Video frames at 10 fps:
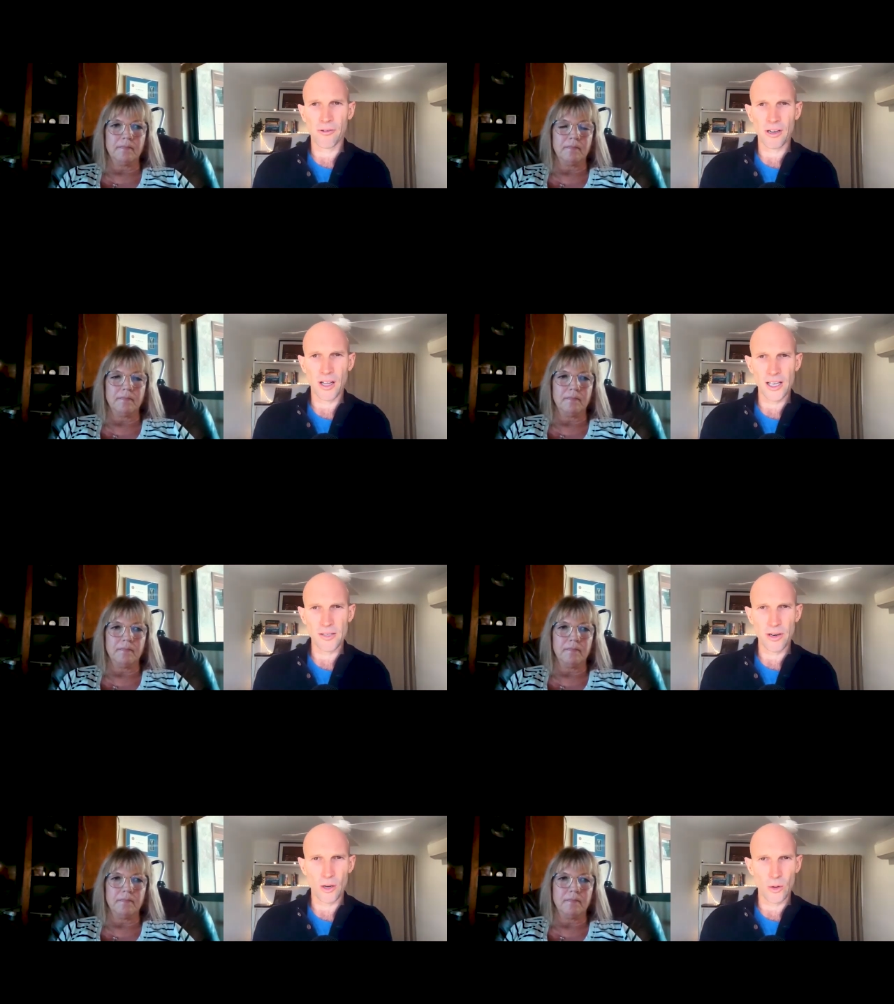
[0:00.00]
Speaker 1: then
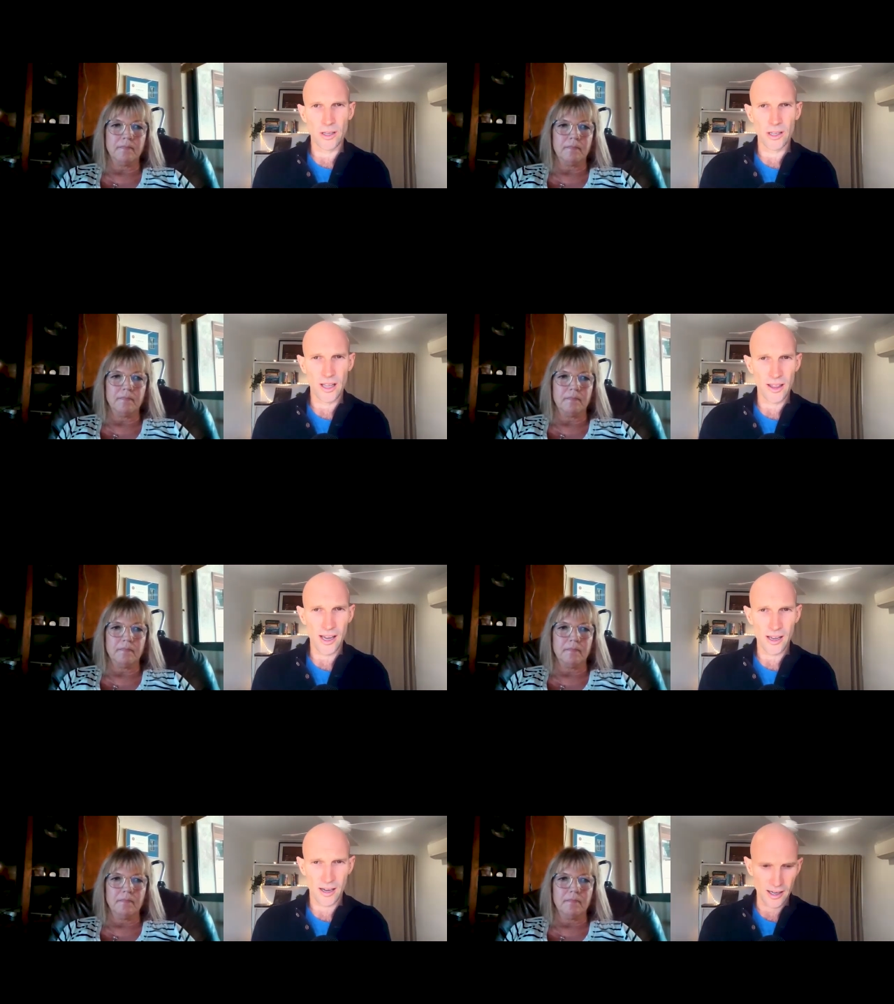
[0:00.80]
realize pretty quickly that
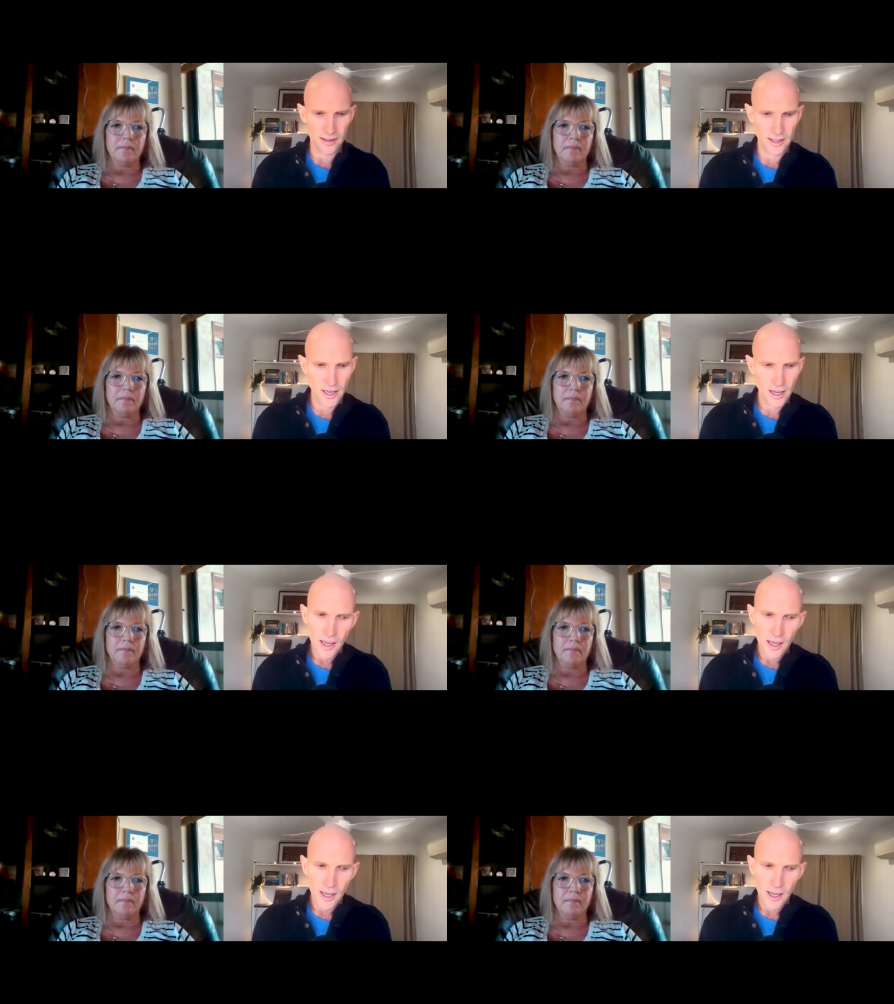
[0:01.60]
they can't.